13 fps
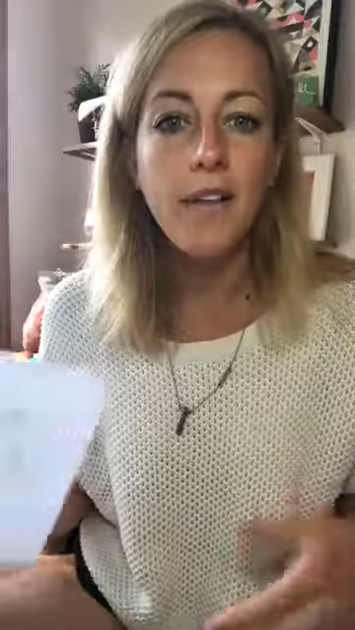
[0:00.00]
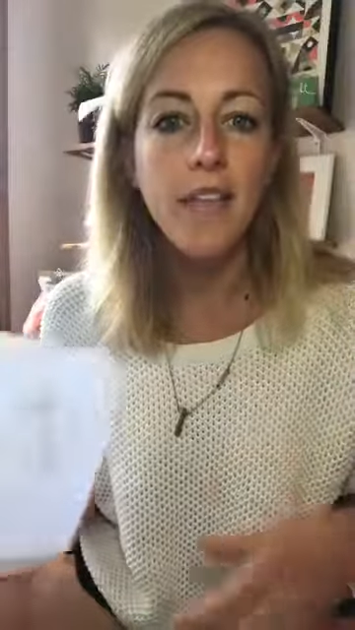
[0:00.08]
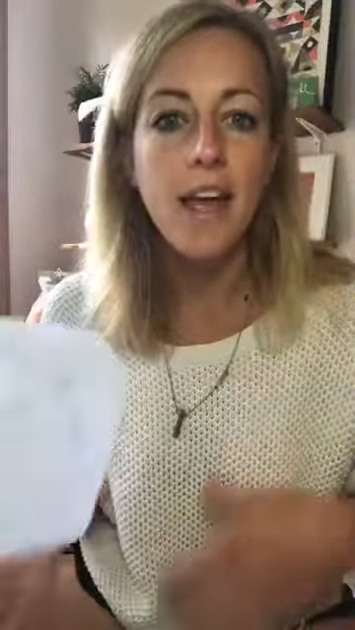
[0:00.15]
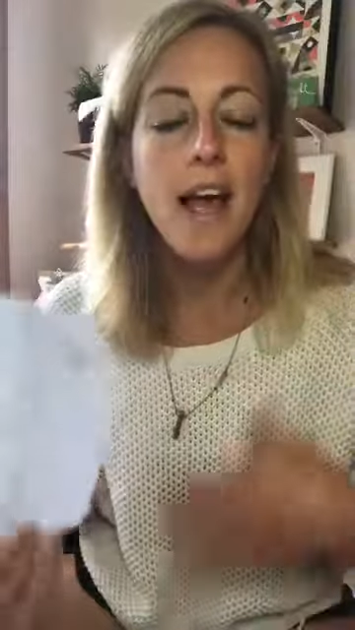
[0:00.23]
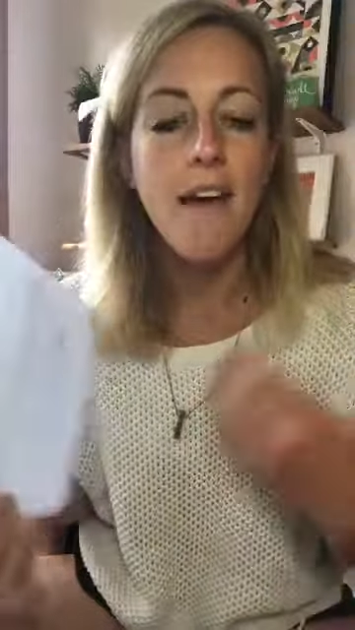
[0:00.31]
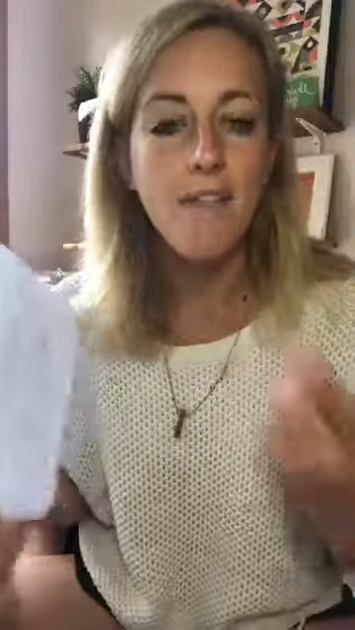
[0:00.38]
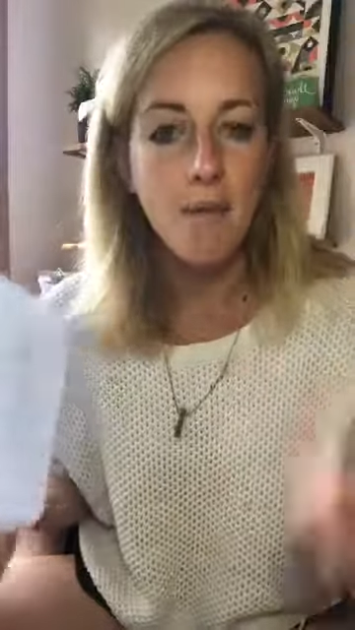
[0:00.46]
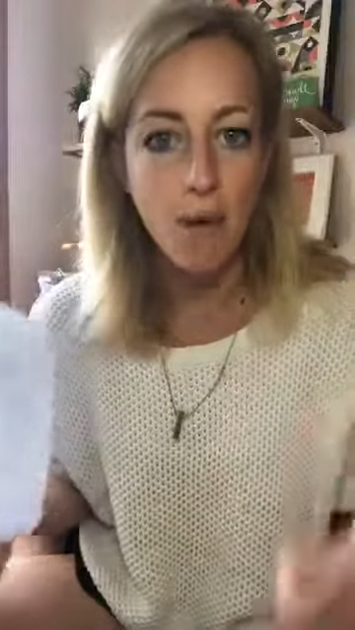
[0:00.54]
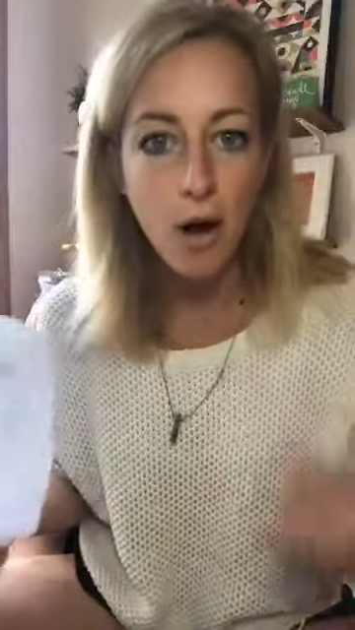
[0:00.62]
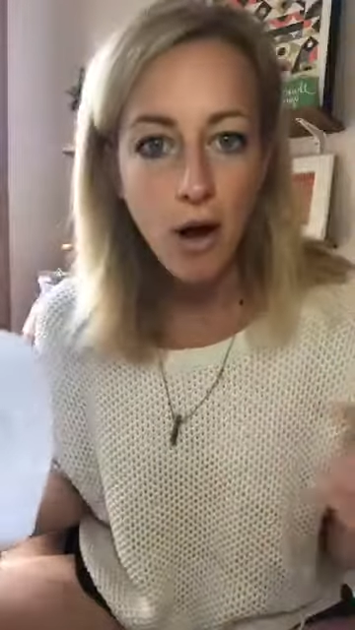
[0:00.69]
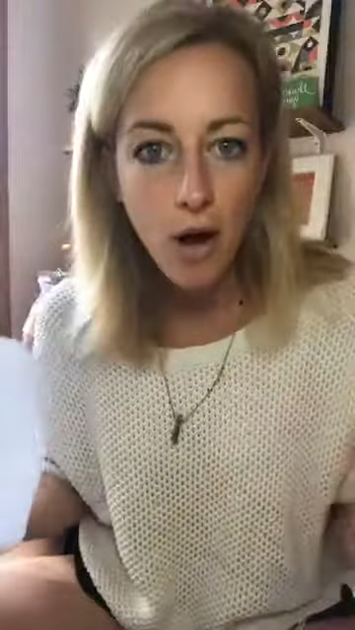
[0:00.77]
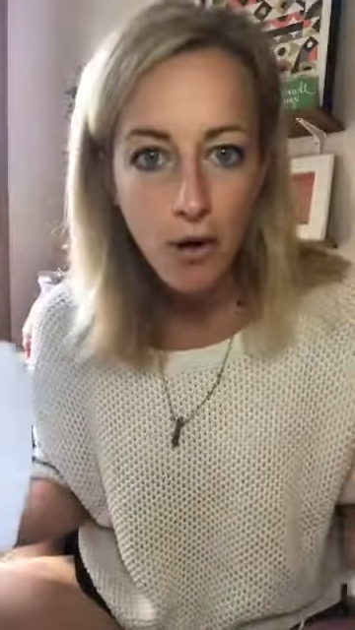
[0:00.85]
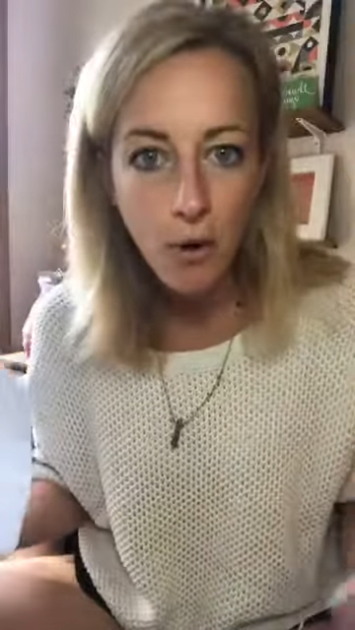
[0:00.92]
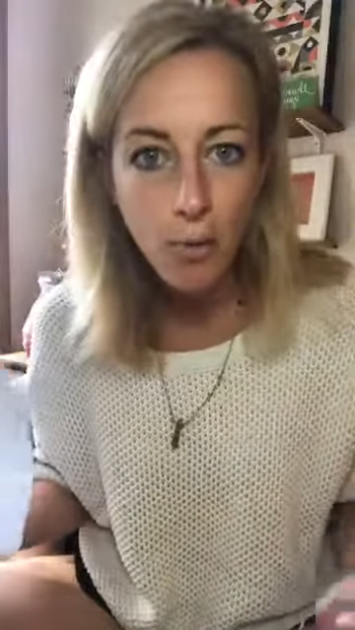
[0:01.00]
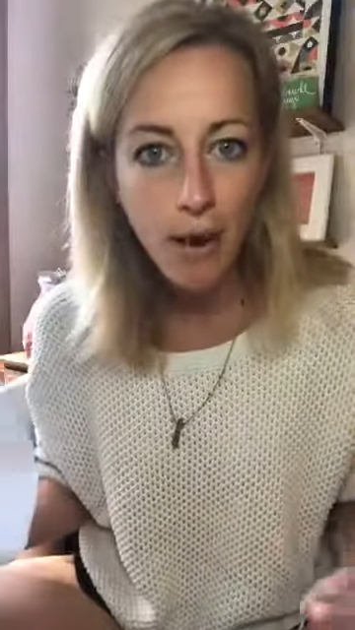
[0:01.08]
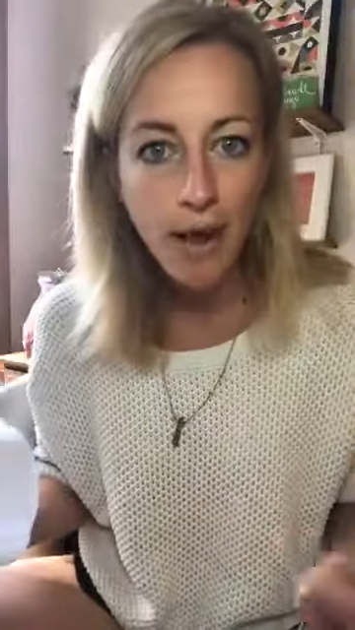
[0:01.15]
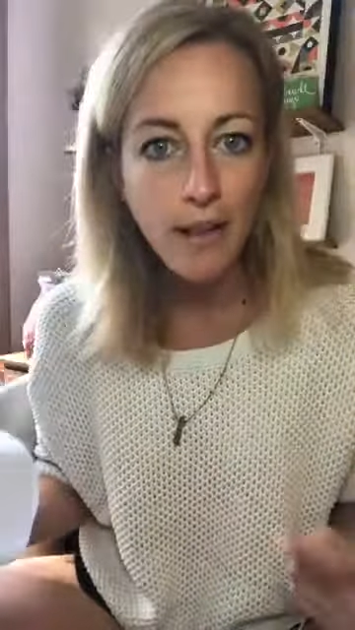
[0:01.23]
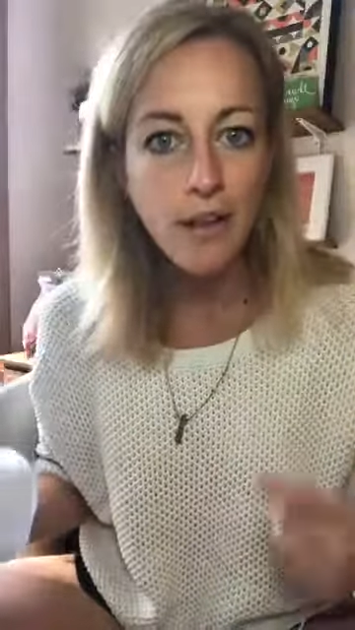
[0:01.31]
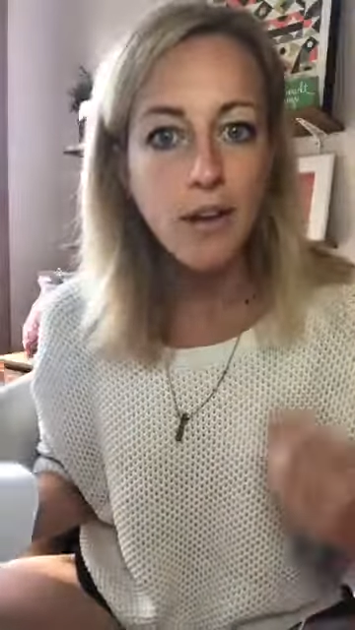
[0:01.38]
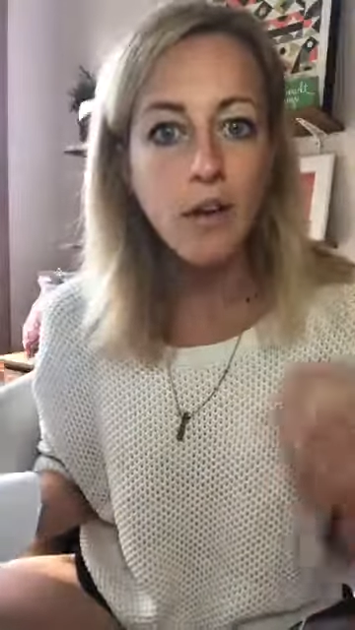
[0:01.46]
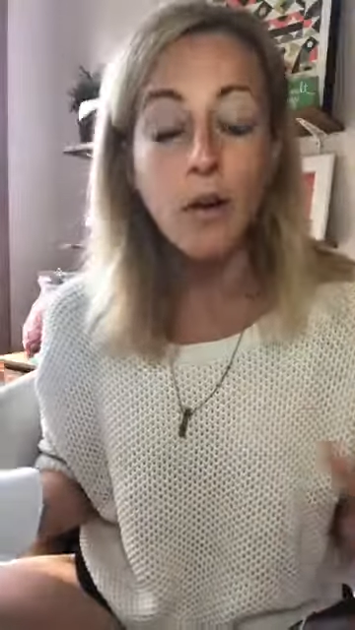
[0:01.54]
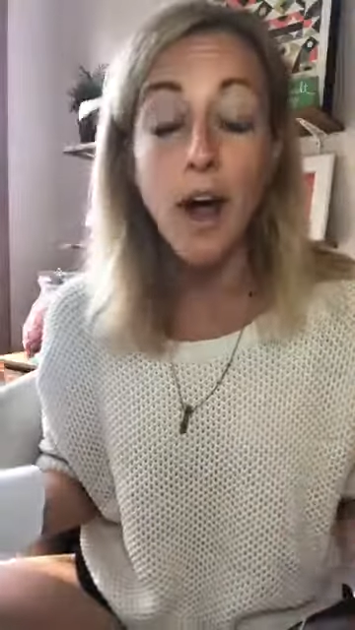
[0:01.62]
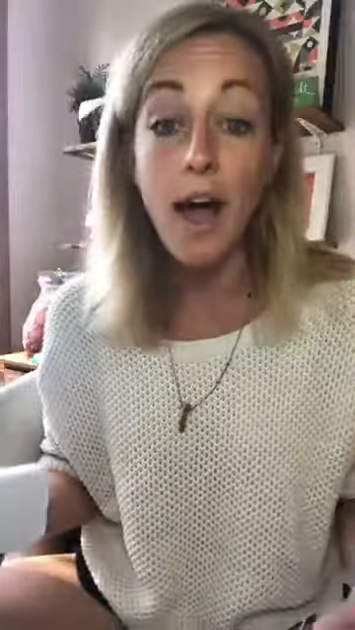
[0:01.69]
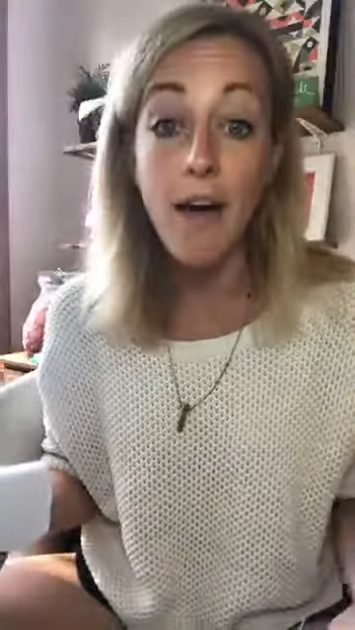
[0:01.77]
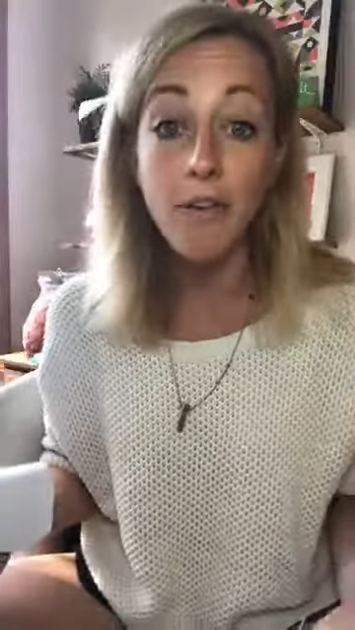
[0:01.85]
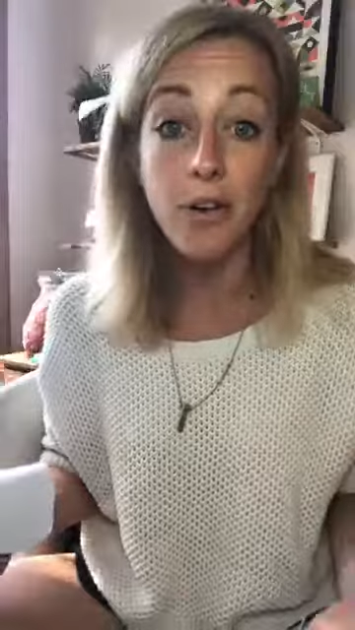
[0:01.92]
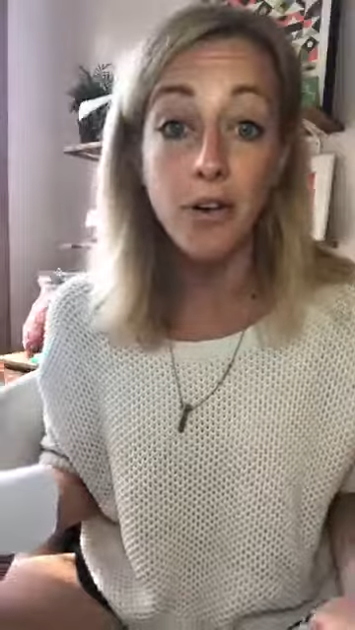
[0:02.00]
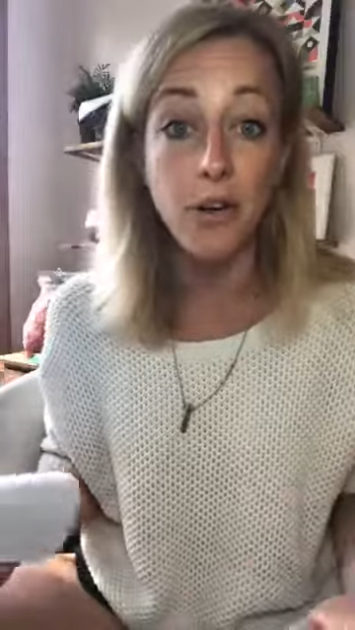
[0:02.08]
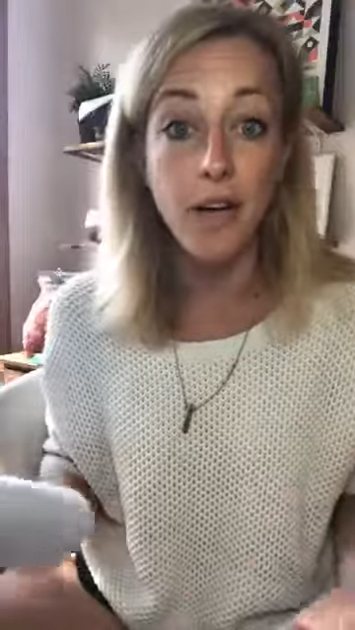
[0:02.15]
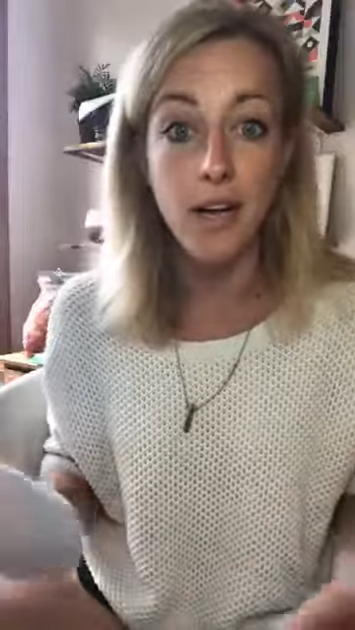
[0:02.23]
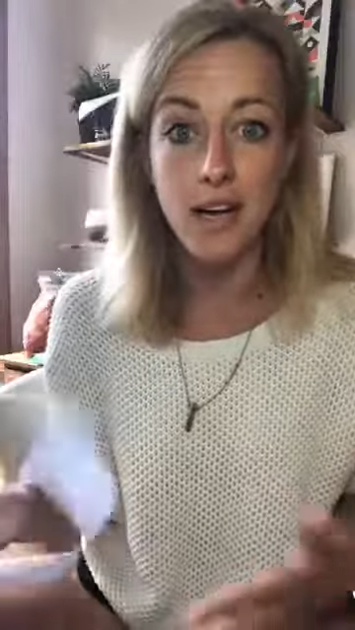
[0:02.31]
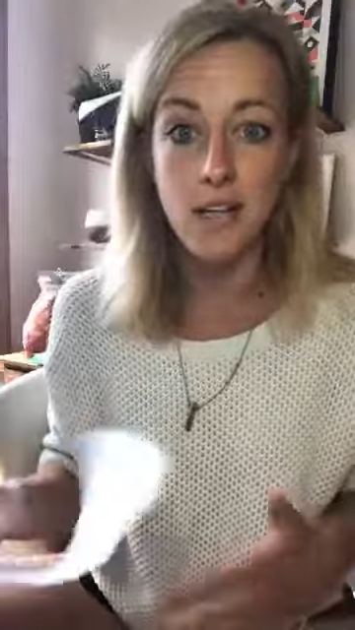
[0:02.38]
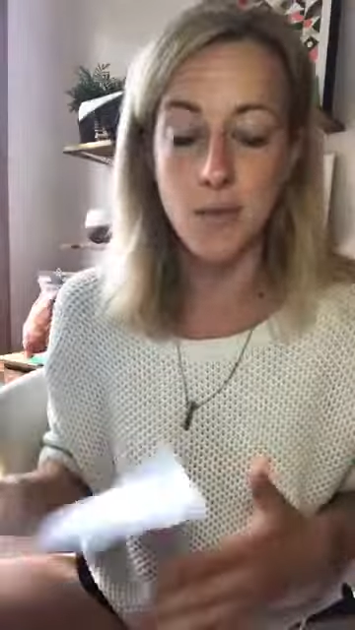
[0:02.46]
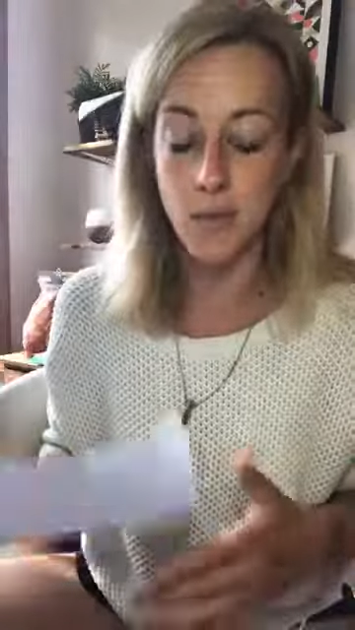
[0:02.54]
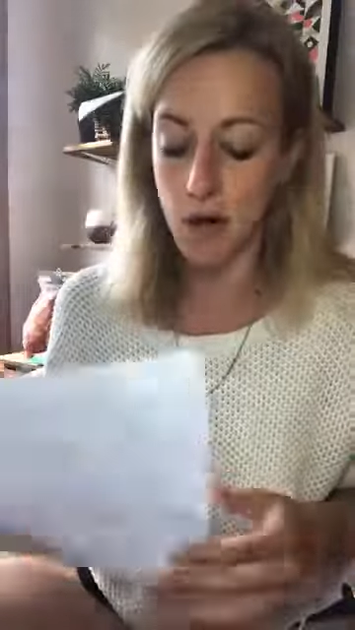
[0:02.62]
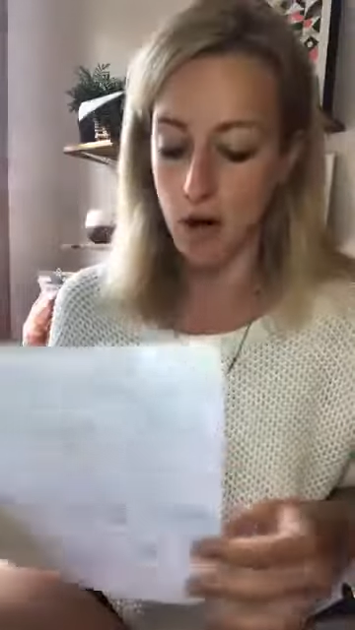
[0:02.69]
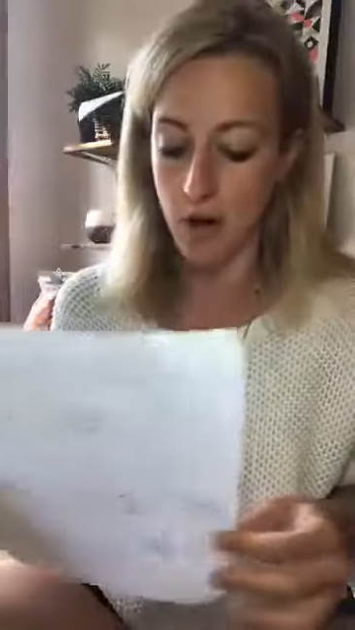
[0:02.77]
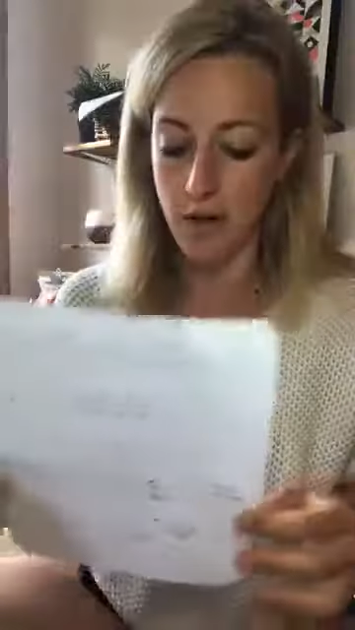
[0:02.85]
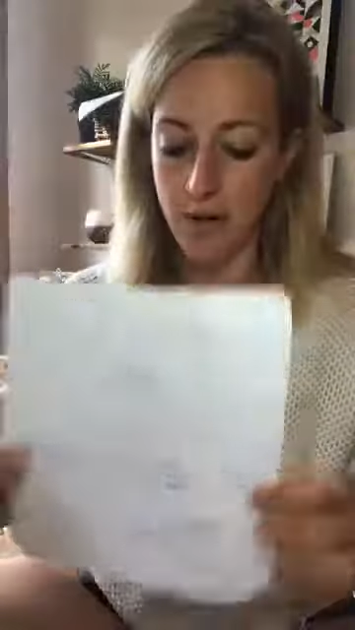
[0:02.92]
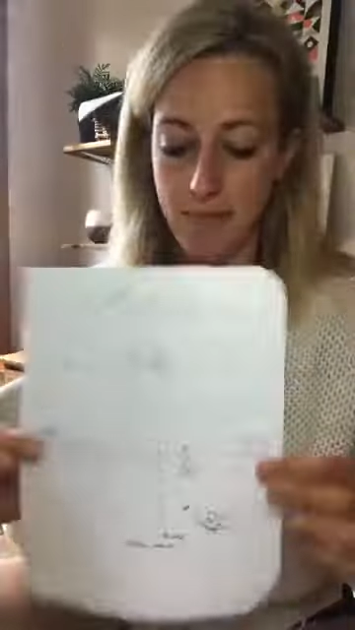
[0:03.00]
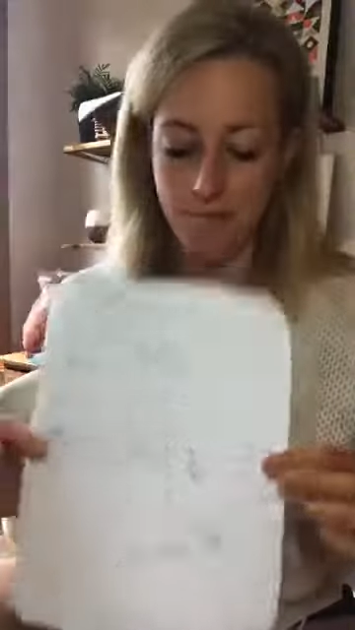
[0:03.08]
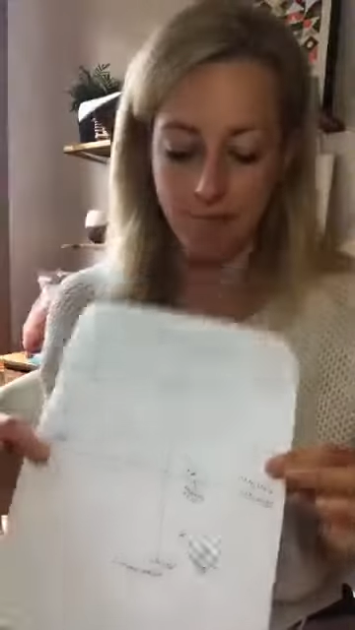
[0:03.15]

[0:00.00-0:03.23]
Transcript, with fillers: They have them on autopilot or evergreen, as we call it.